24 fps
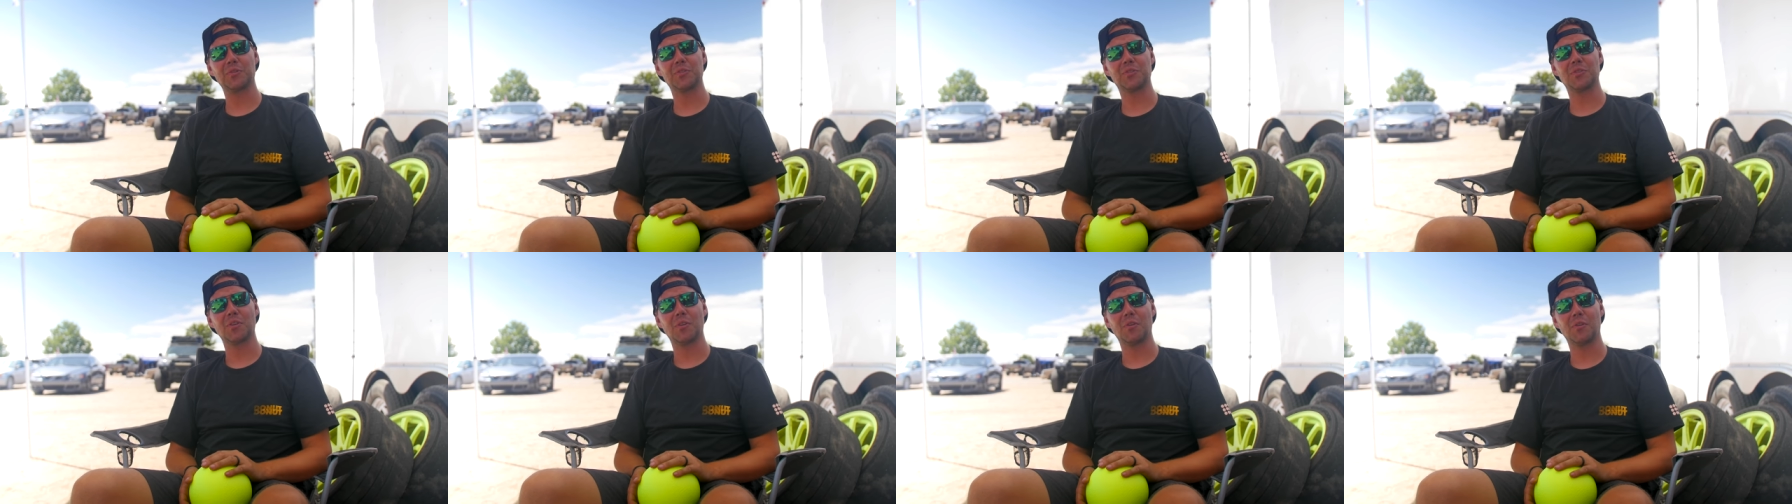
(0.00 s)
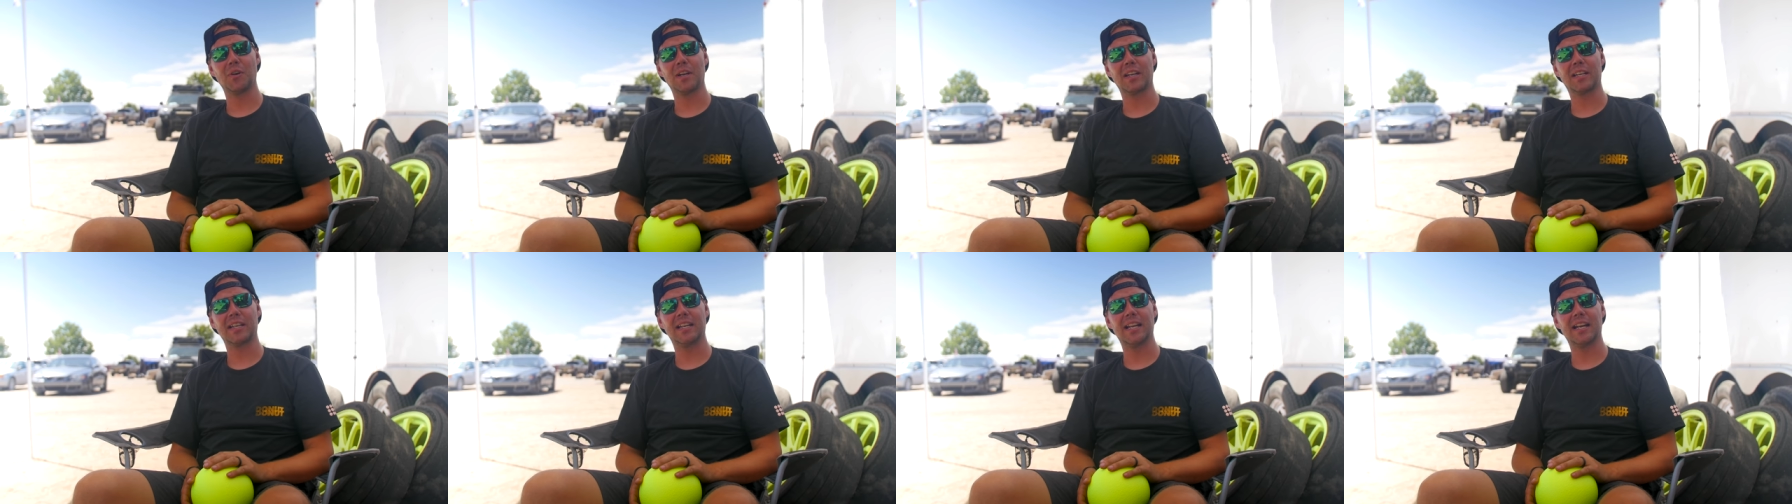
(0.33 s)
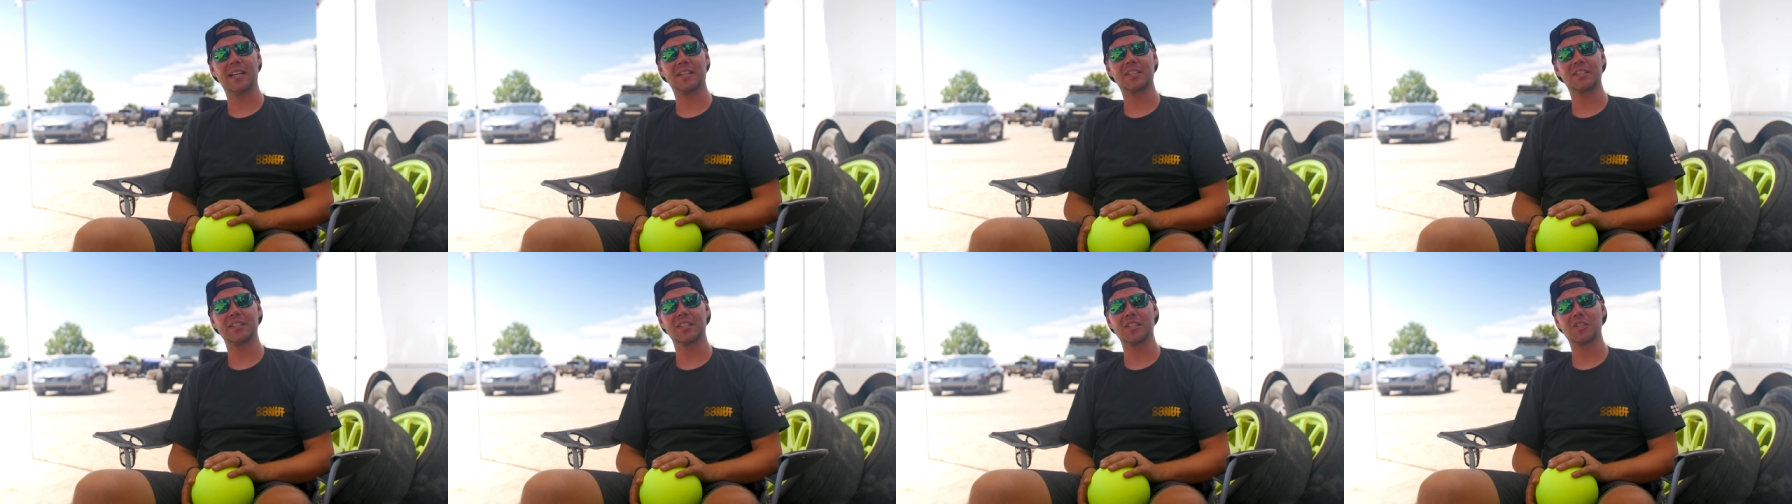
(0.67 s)
so I can
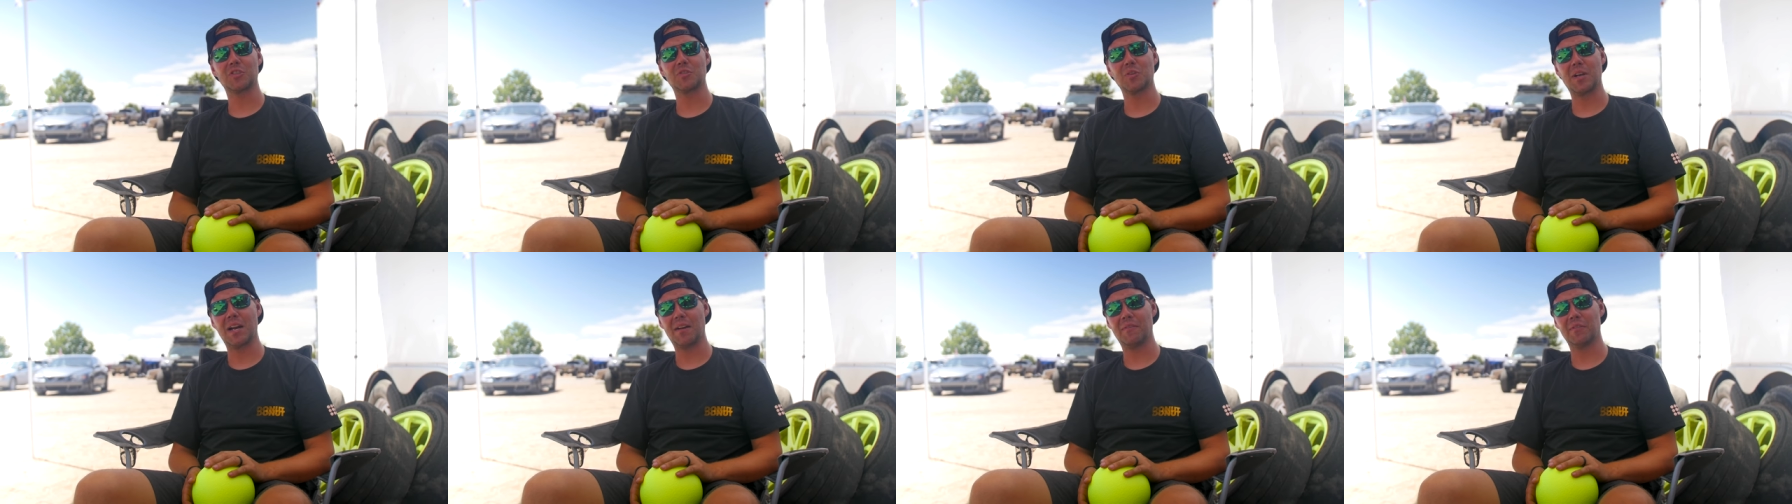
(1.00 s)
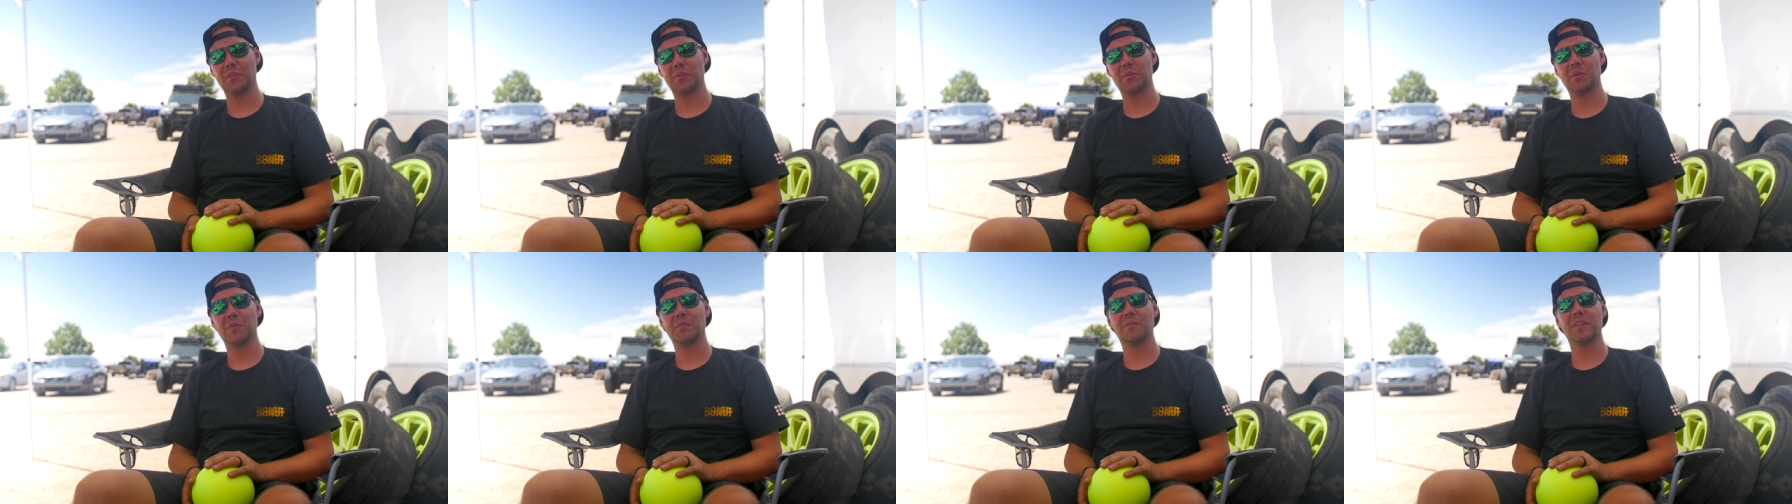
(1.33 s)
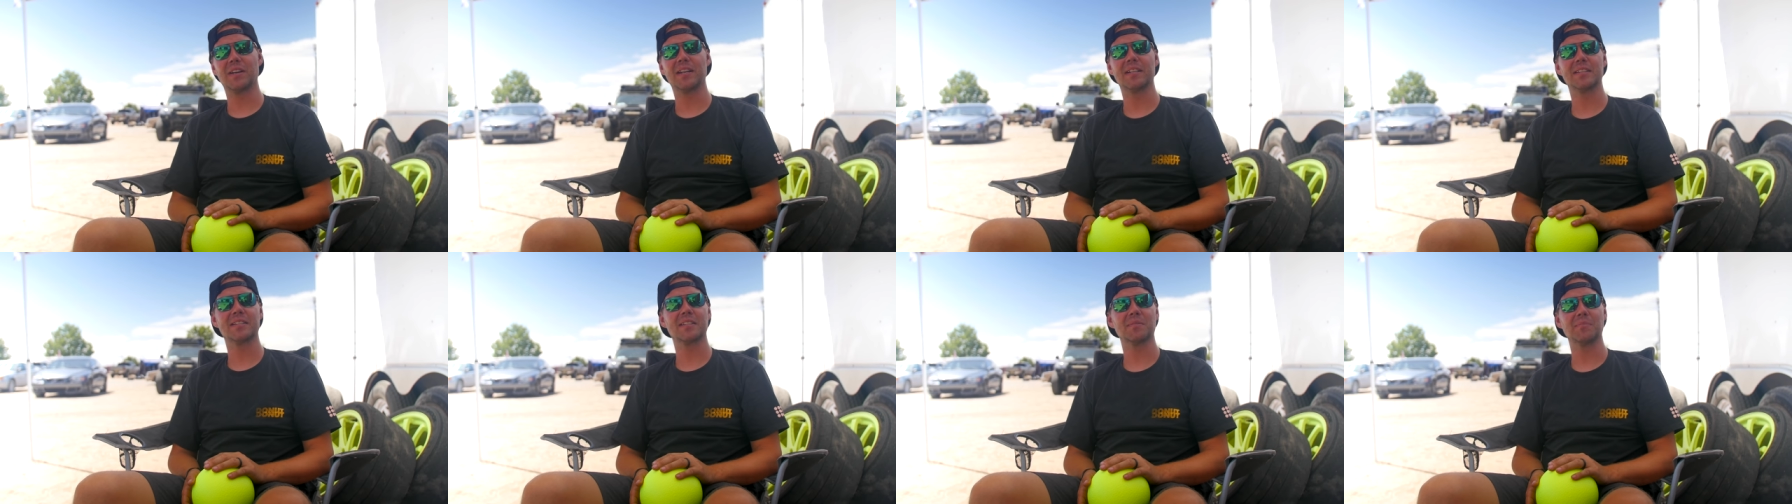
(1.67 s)
actually travel to
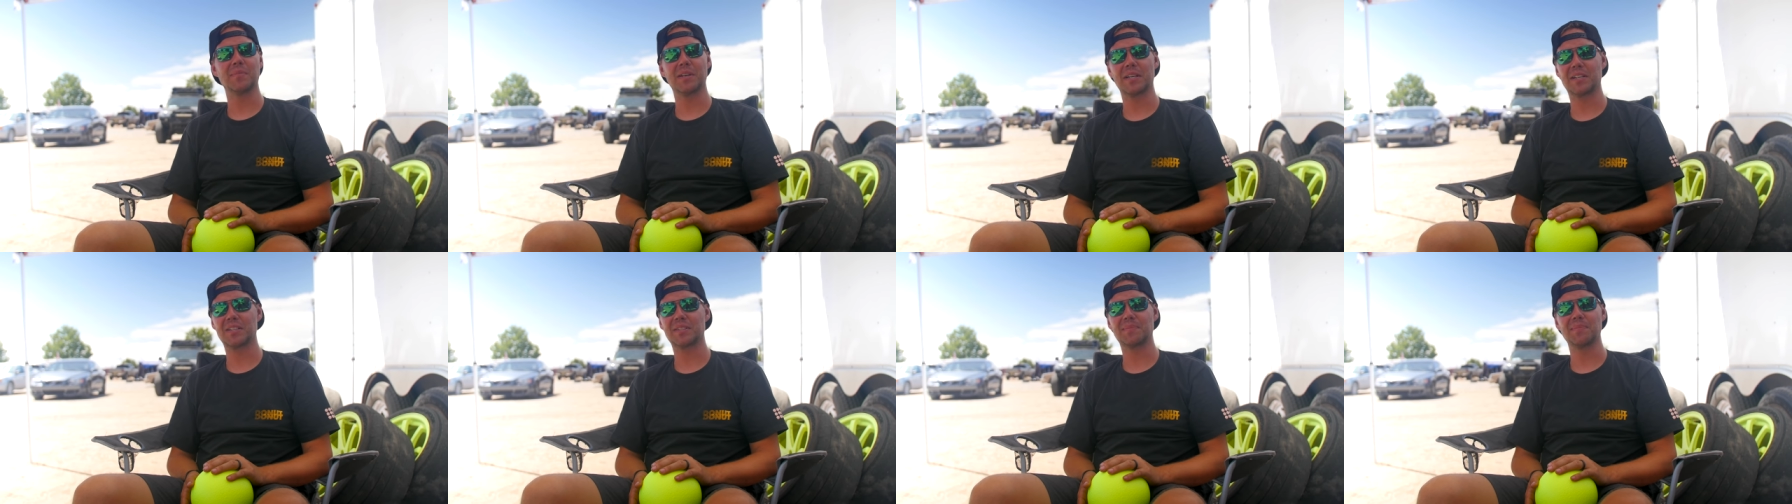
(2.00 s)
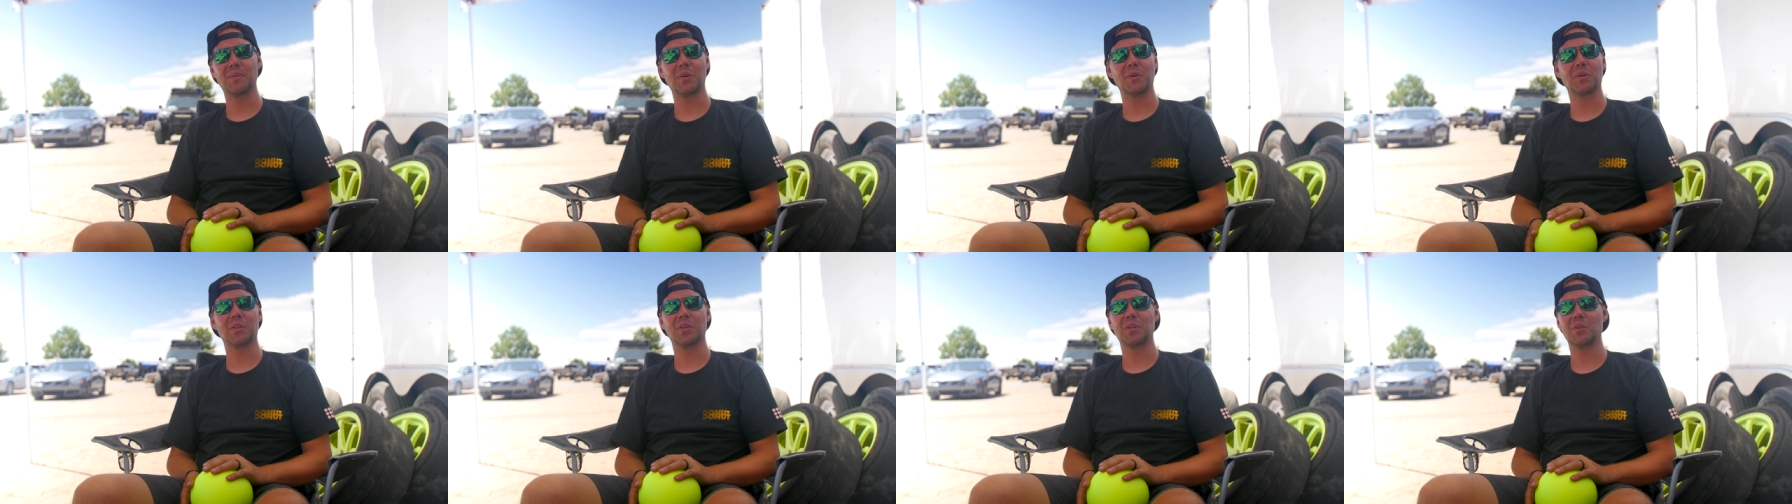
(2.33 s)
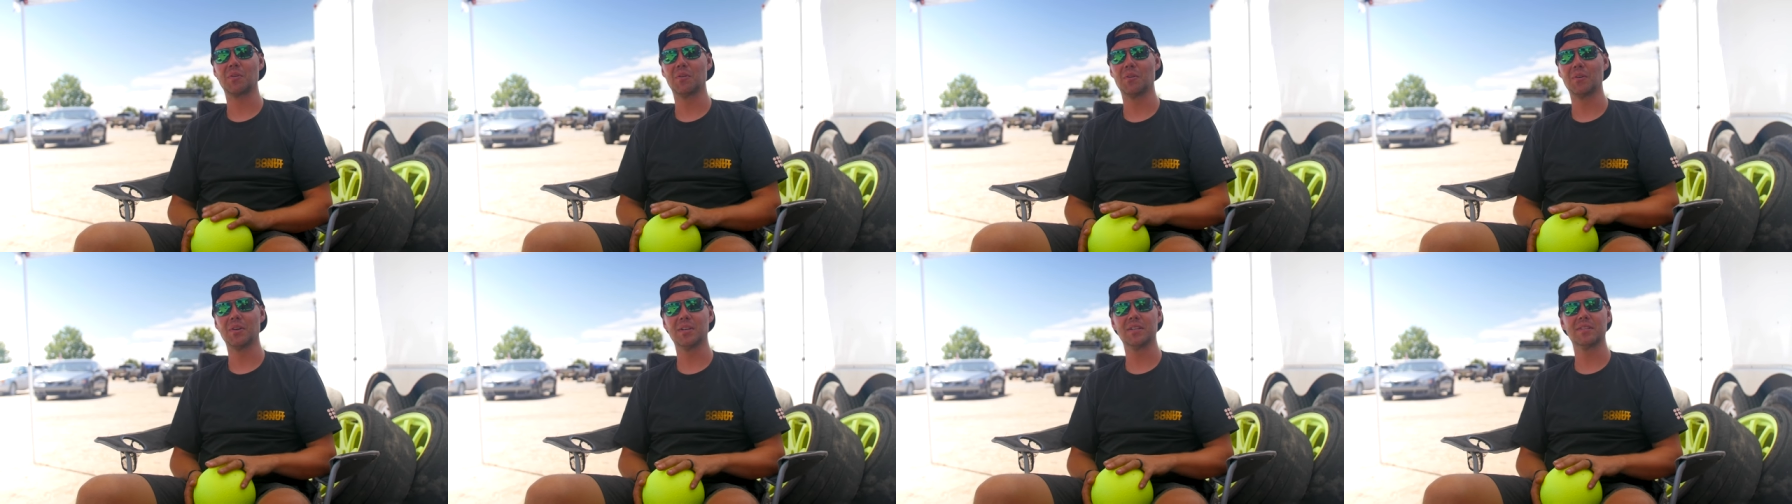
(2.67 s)
events and make smoke and
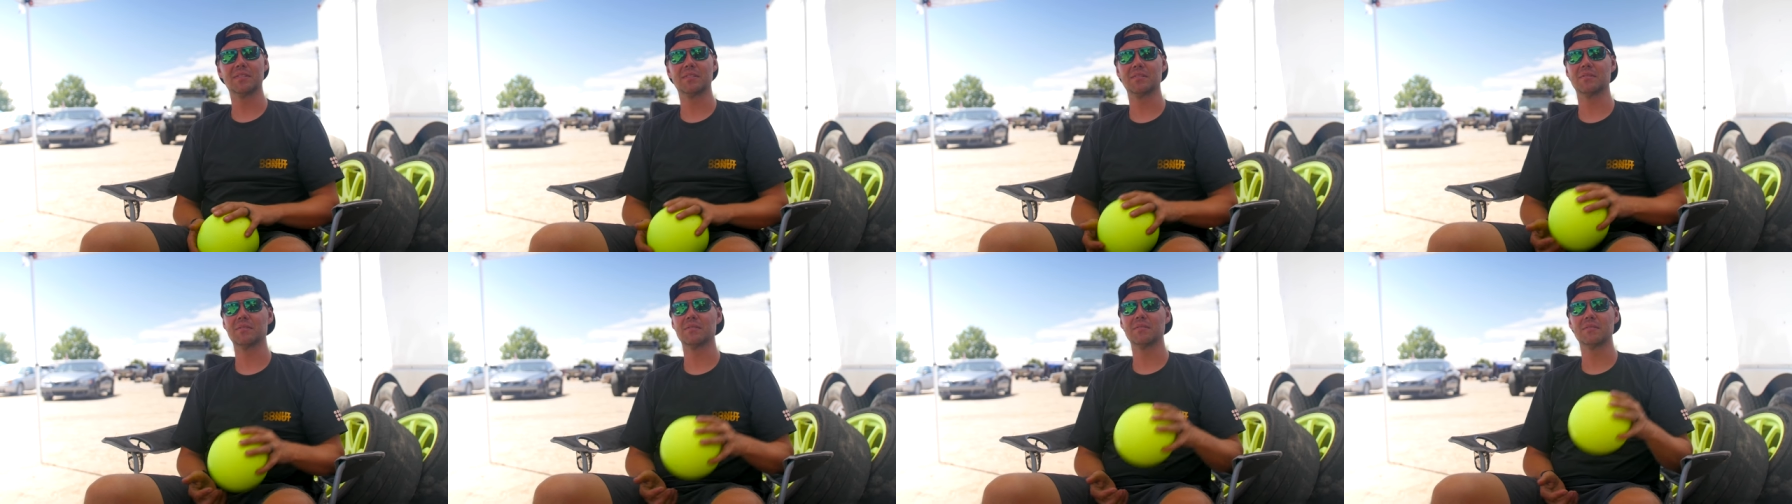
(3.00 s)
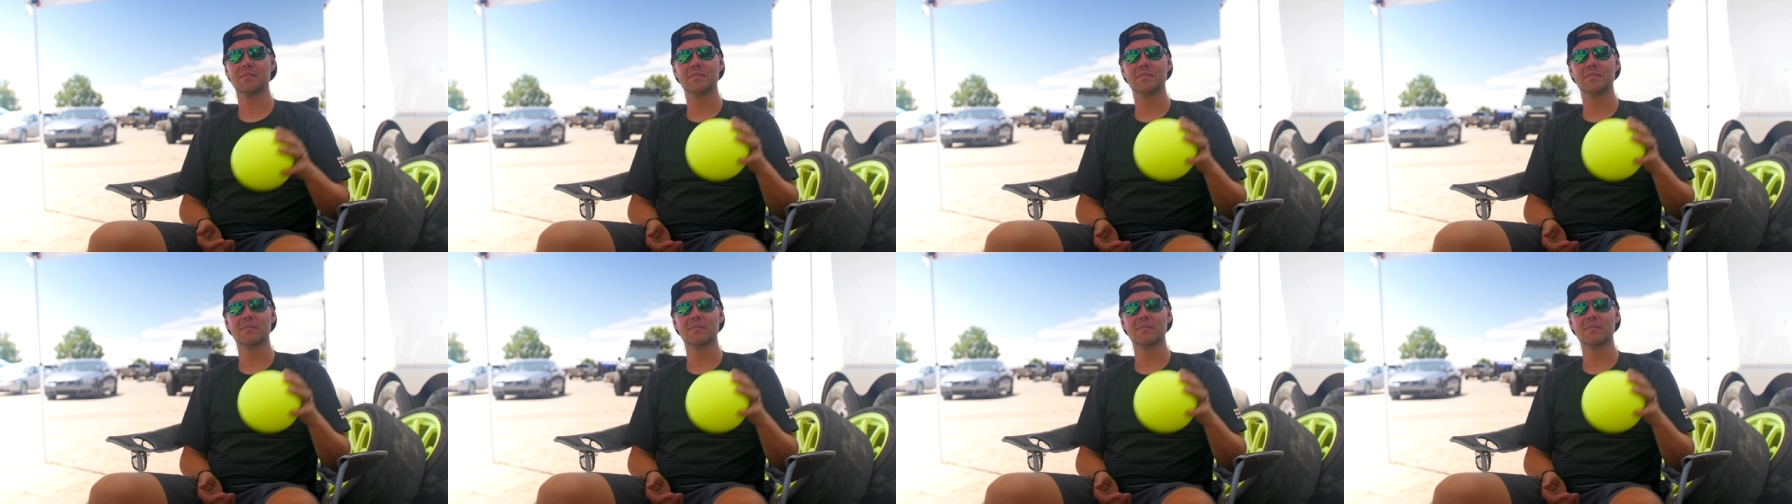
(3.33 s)
noise and